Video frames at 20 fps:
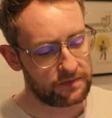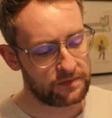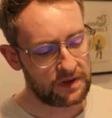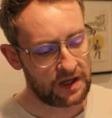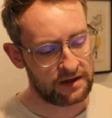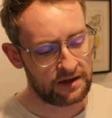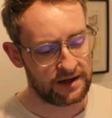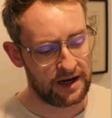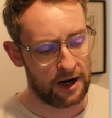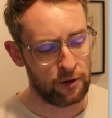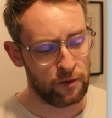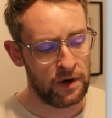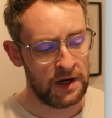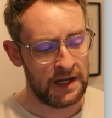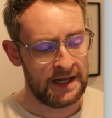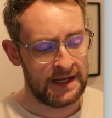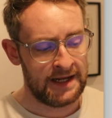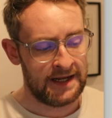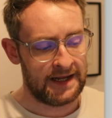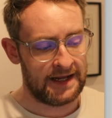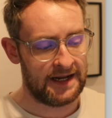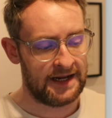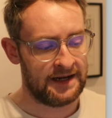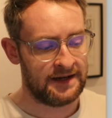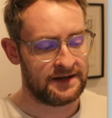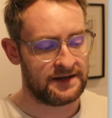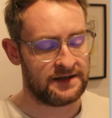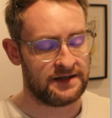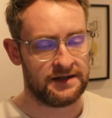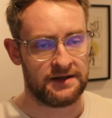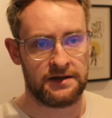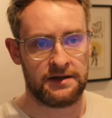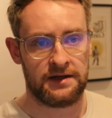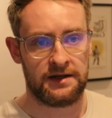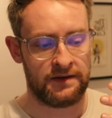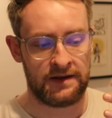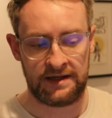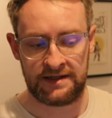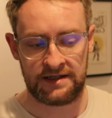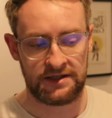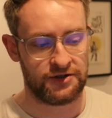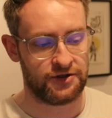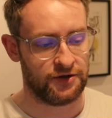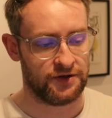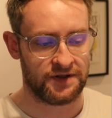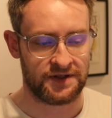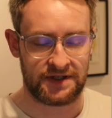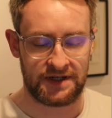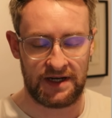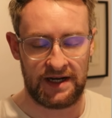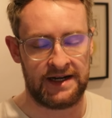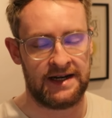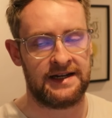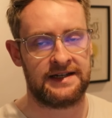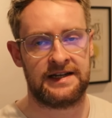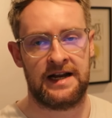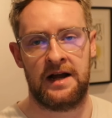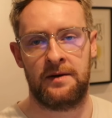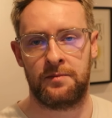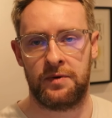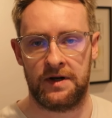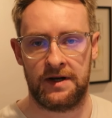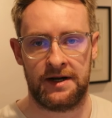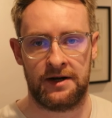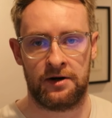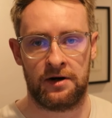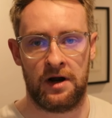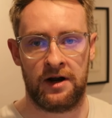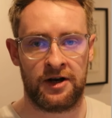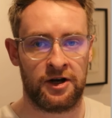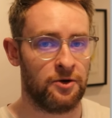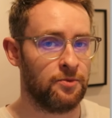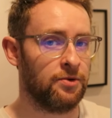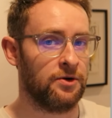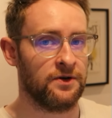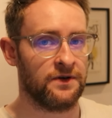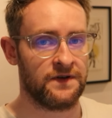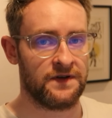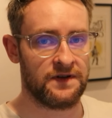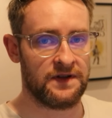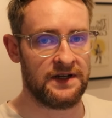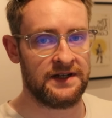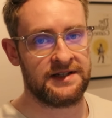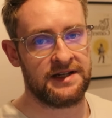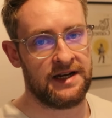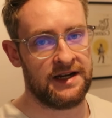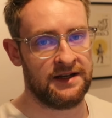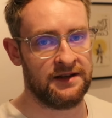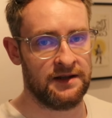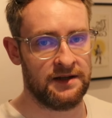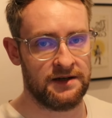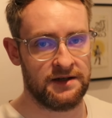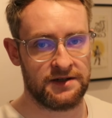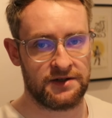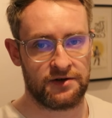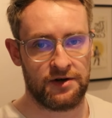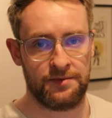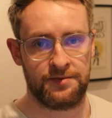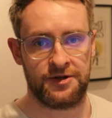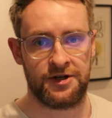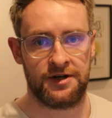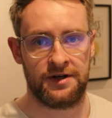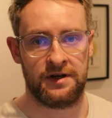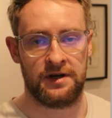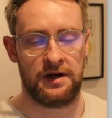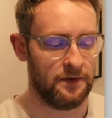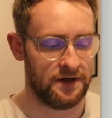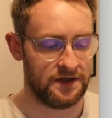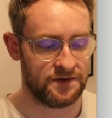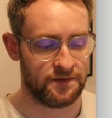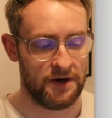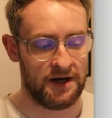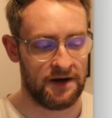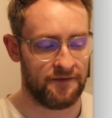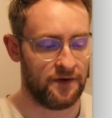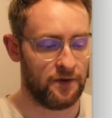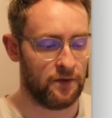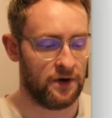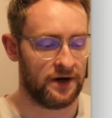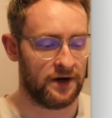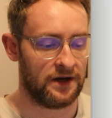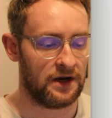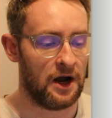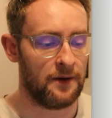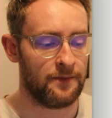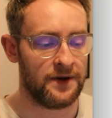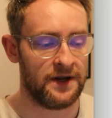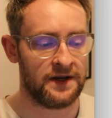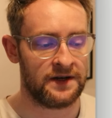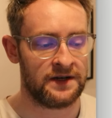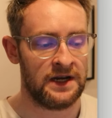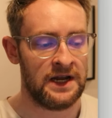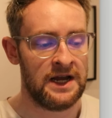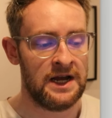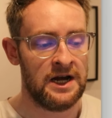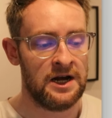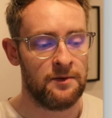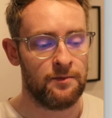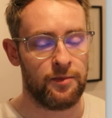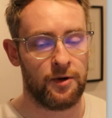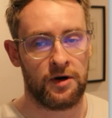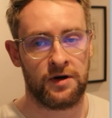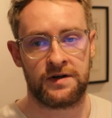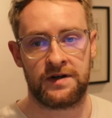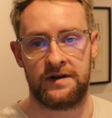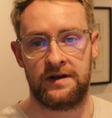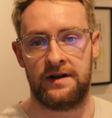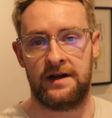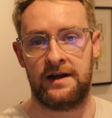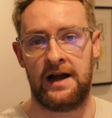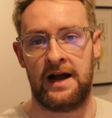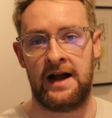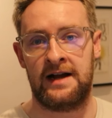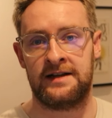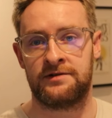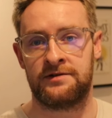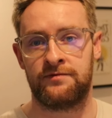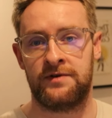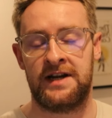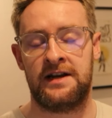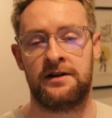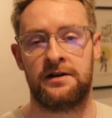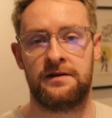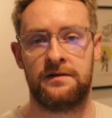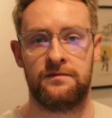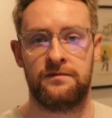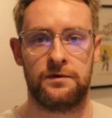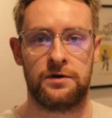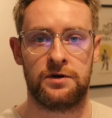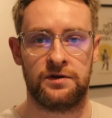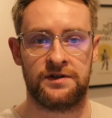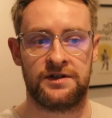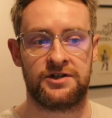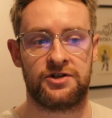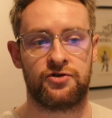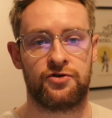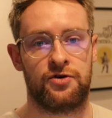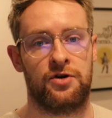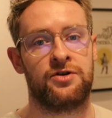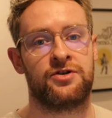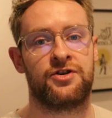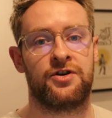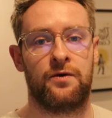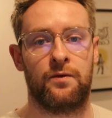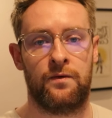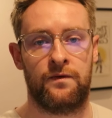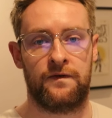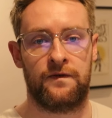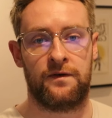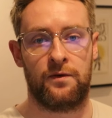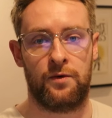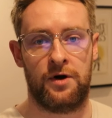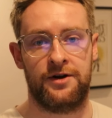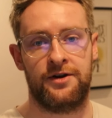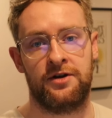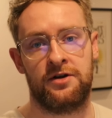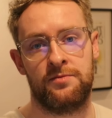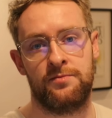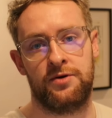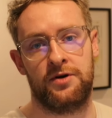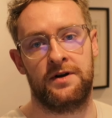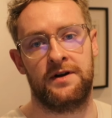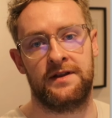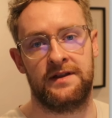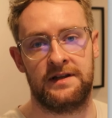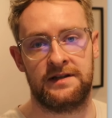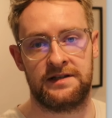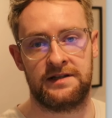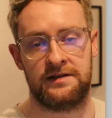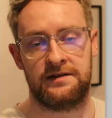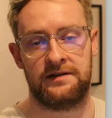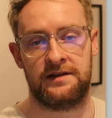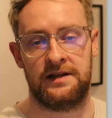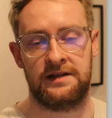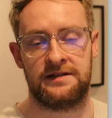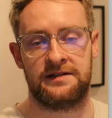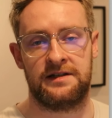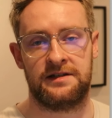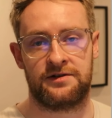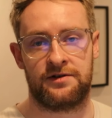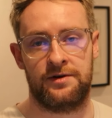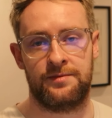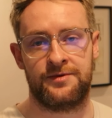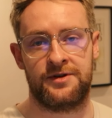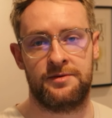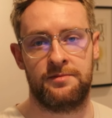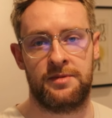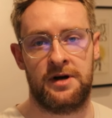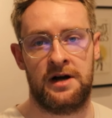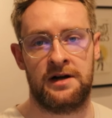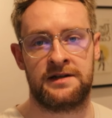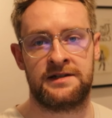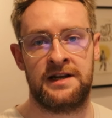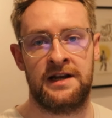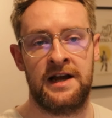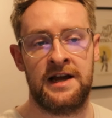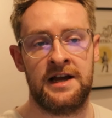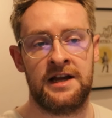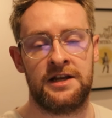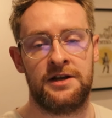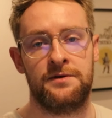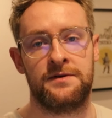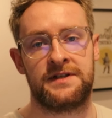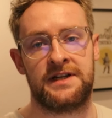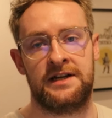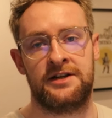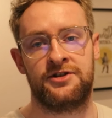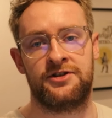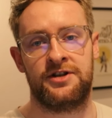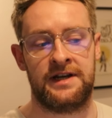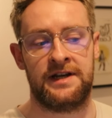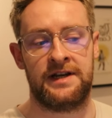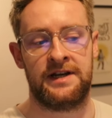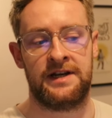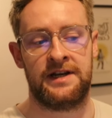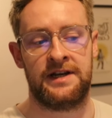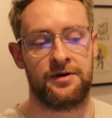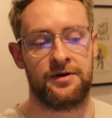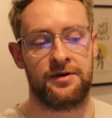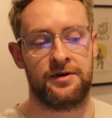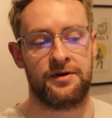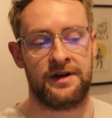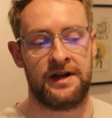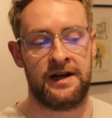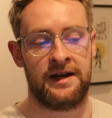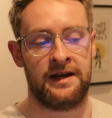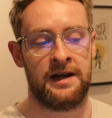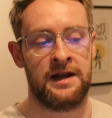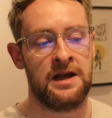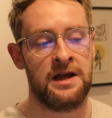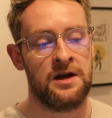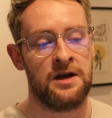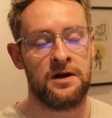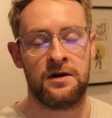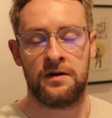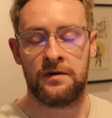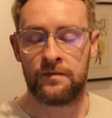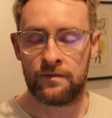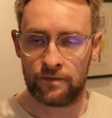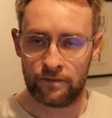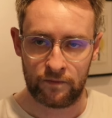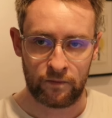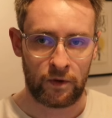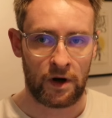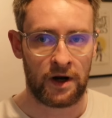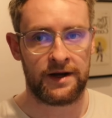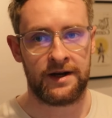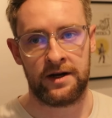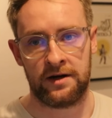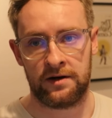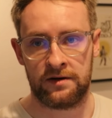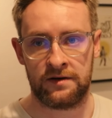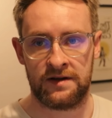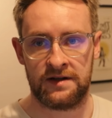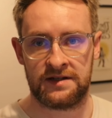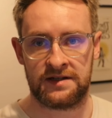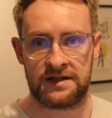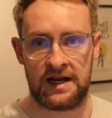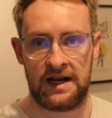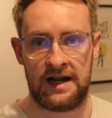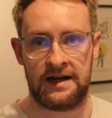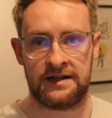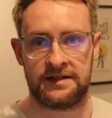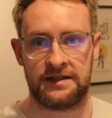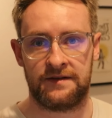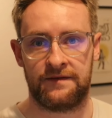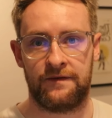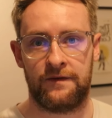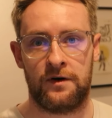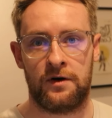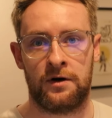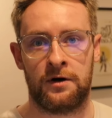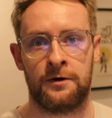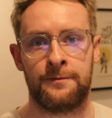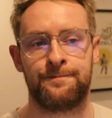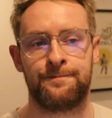Now, this is just an example here. I'm going to put this in the description as well if you want to copy it. But as a really good structure for what you can put in this description box, you essentially need to put in what year this class is for,